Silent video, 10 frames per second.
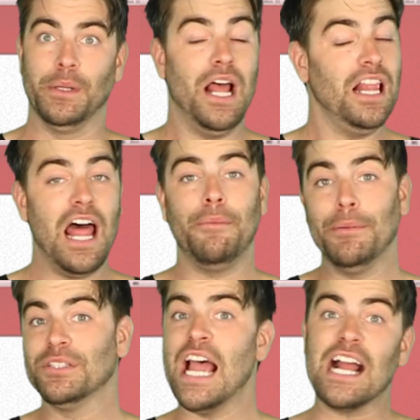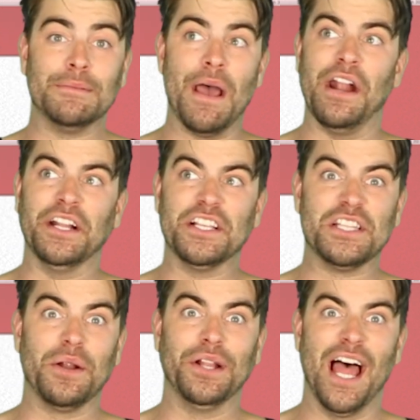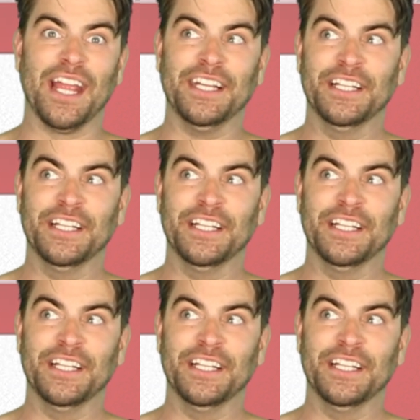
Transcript: but not a lot of people talked about it because they were like,